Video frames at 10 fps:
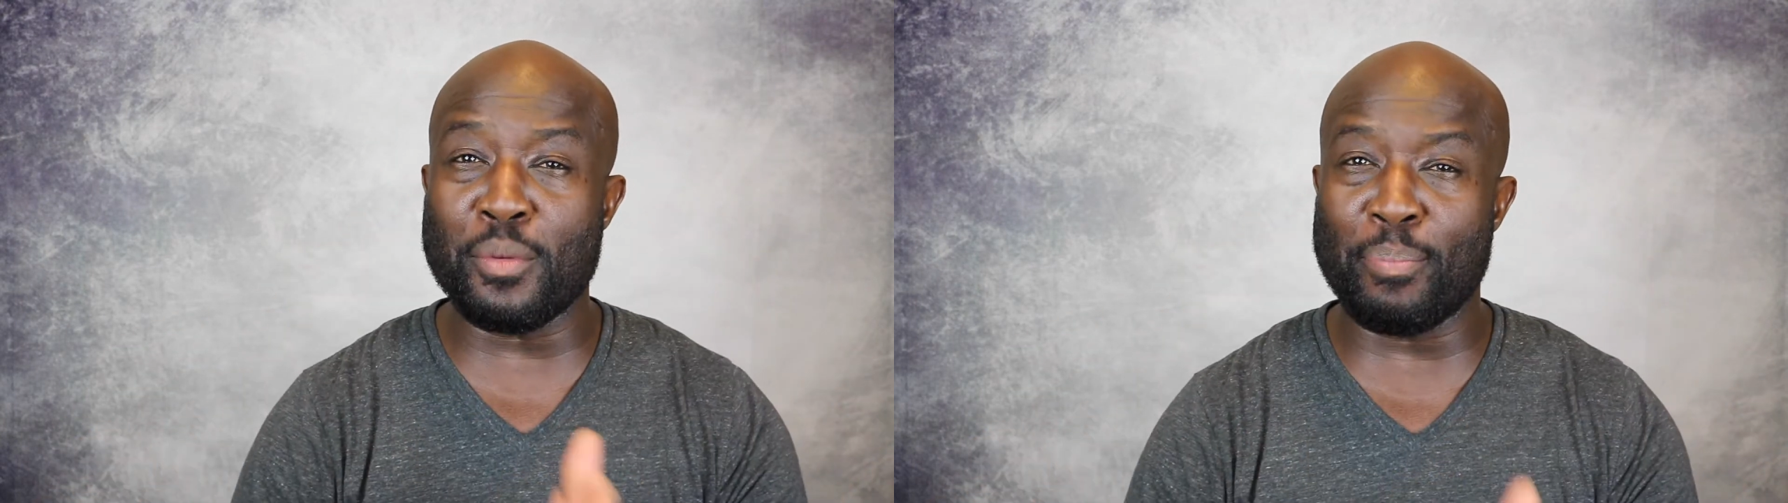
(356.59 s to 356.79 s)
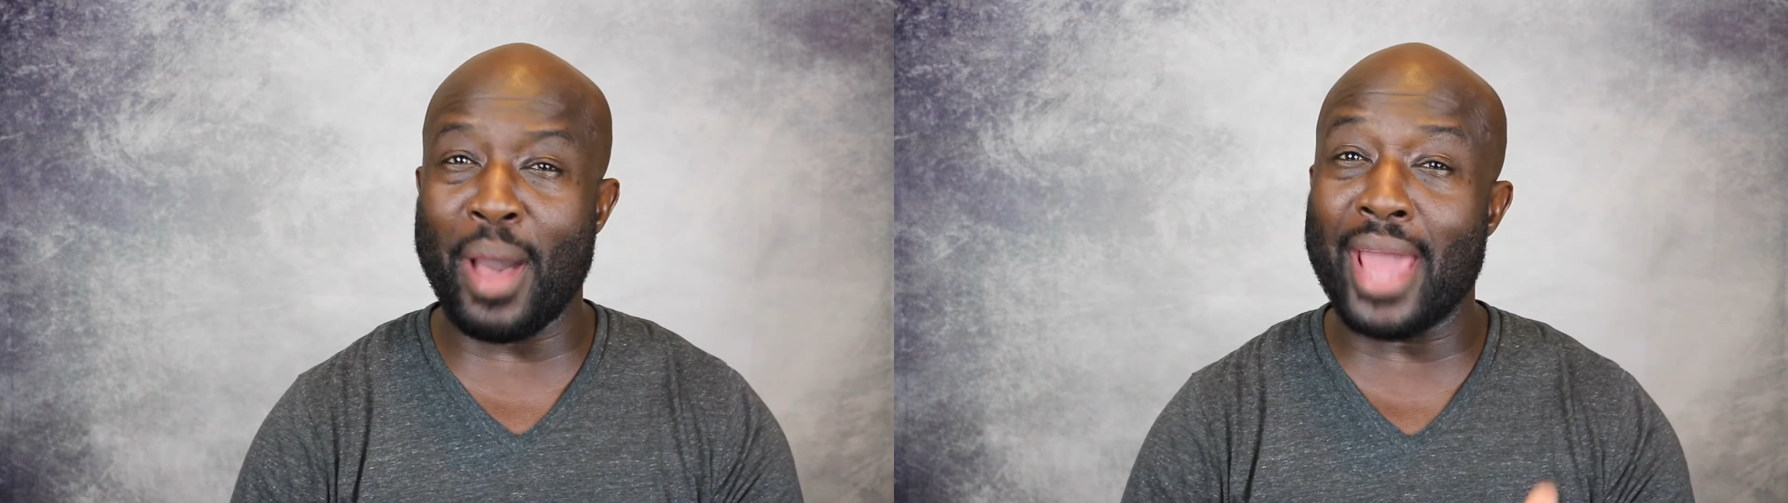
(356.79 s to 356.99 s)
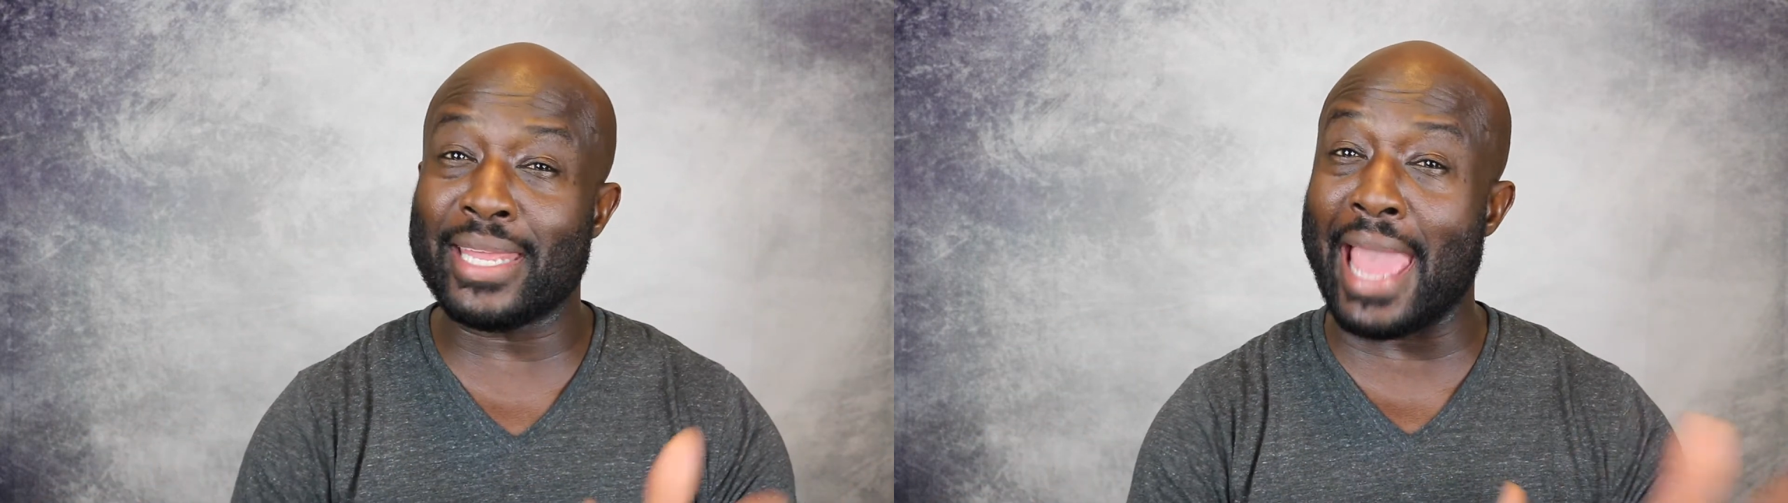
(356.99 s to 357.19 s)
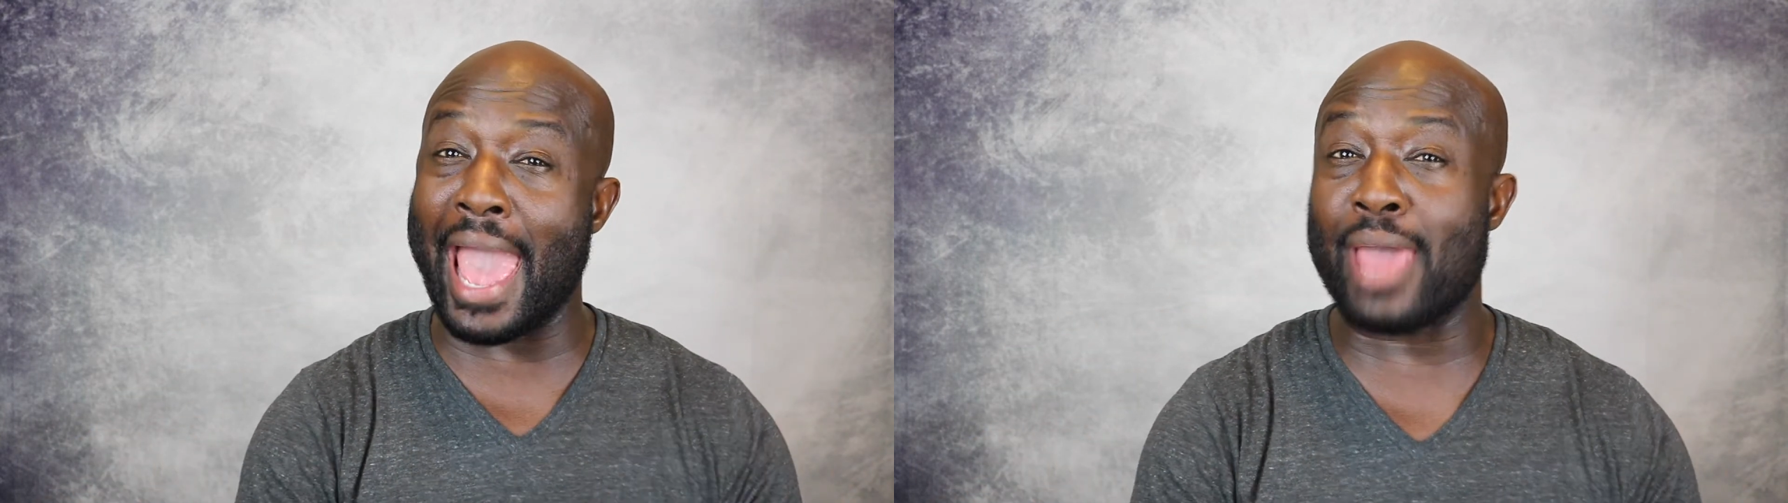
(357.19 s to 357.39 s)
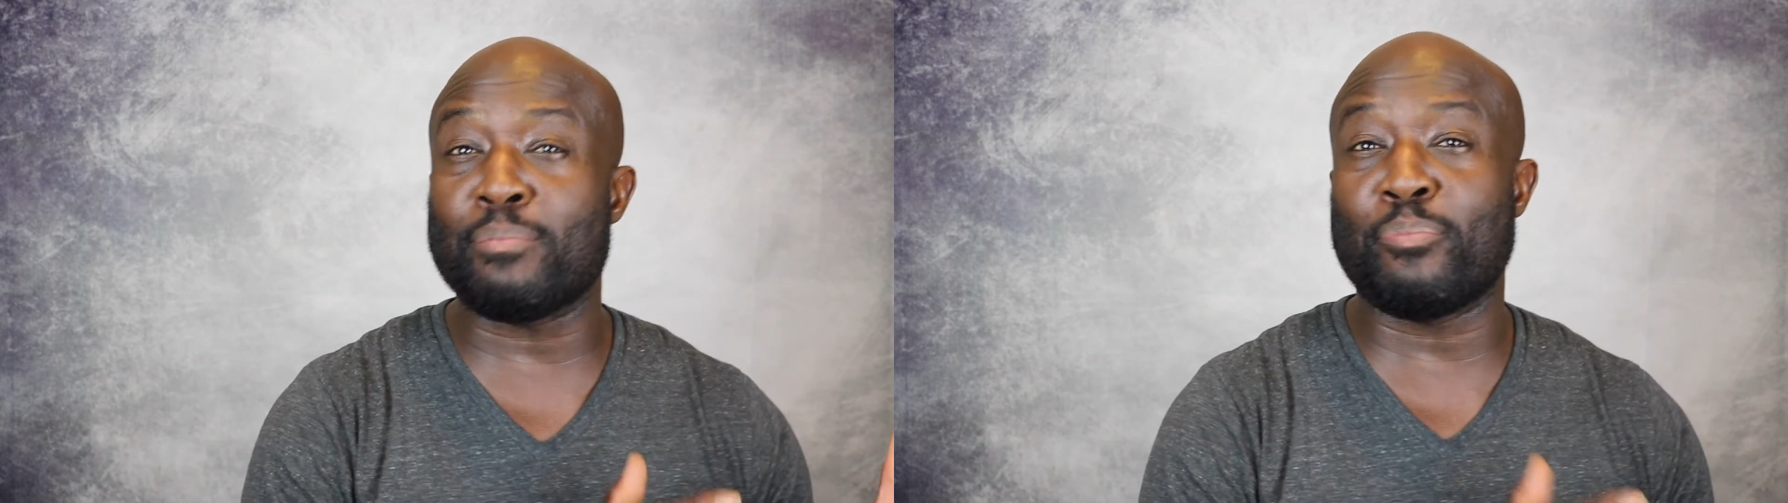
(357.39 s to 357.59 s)
body
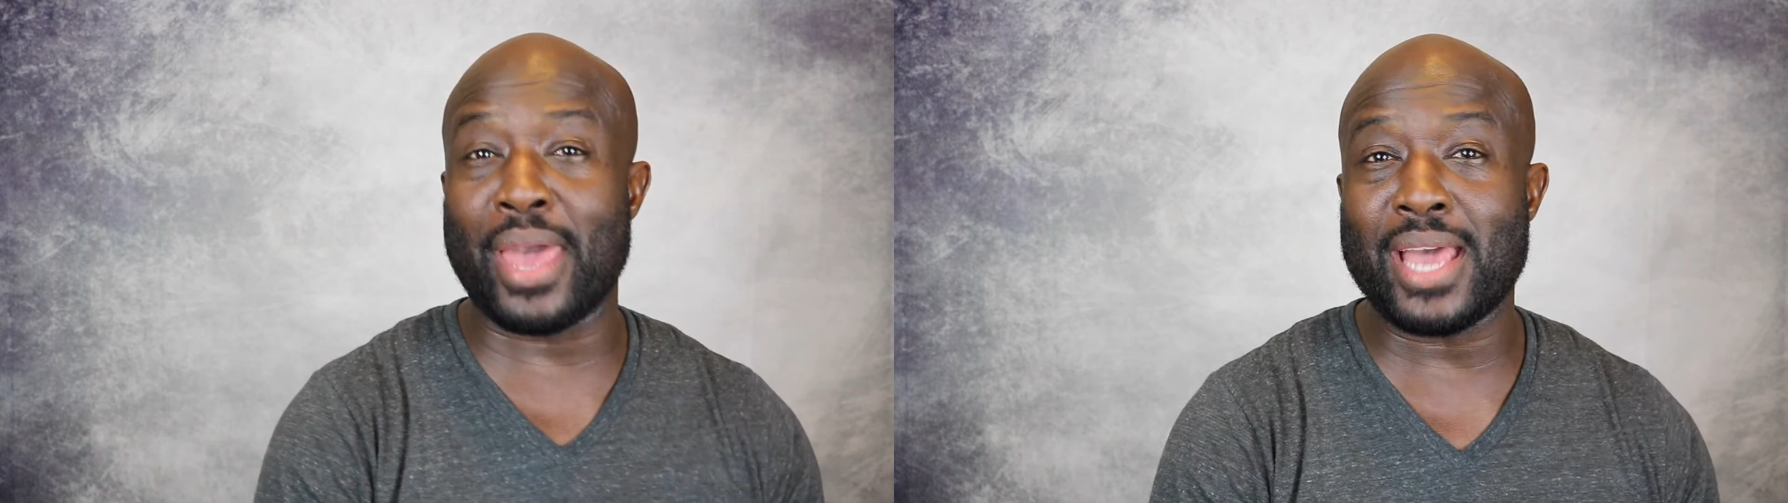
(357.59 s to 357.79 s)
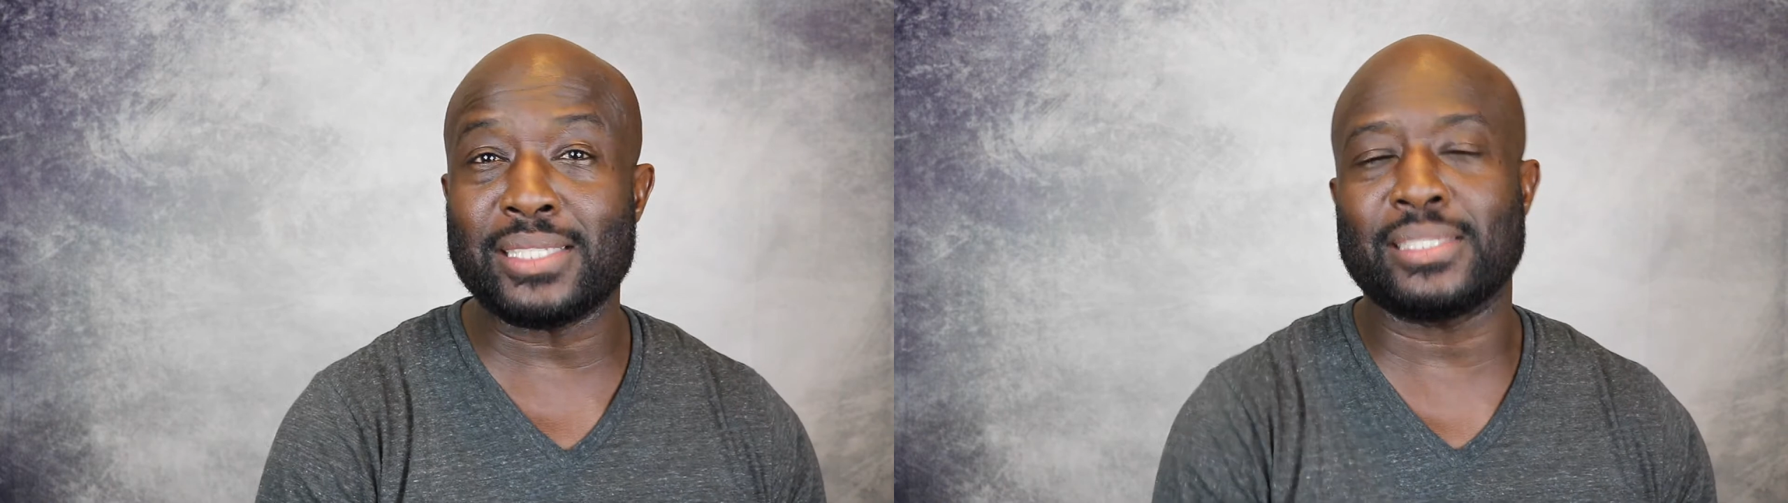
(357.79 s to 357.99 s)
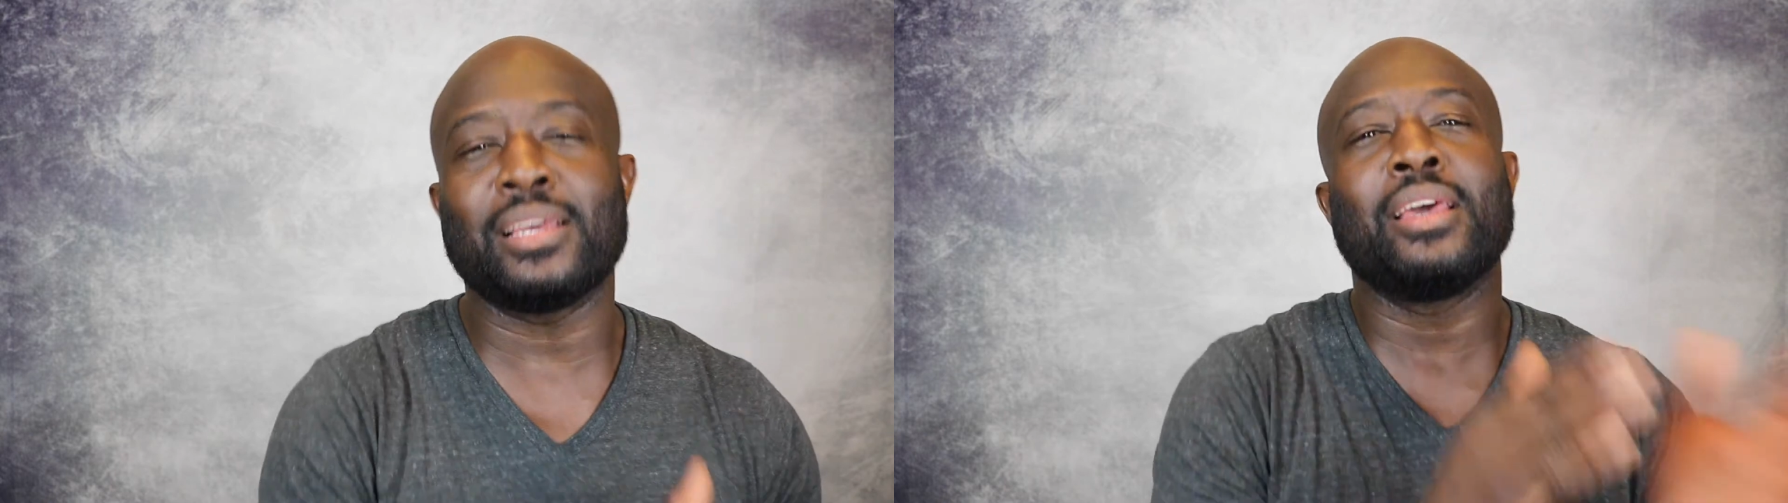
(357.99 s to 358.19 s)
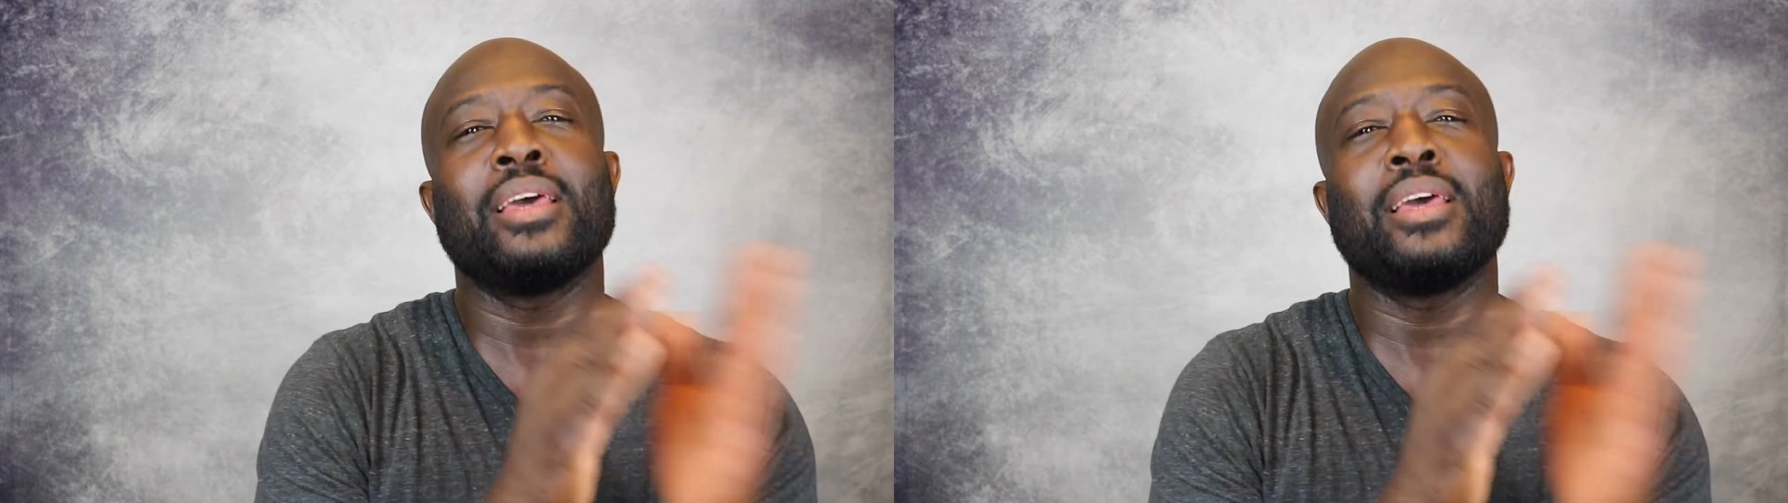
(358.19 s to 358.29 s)
at best